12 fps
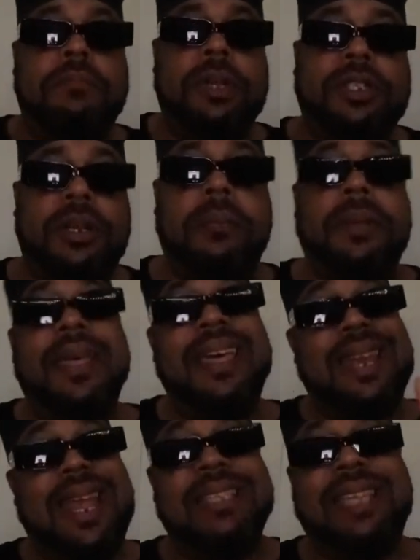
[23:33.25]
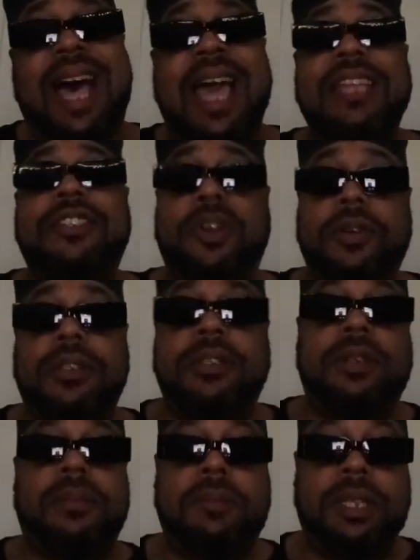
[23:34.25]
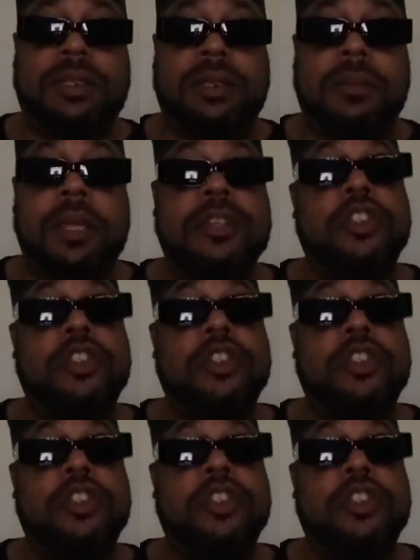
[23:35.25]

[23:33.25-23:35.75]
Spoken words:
Muslim. And that's how he turned into the Muslim.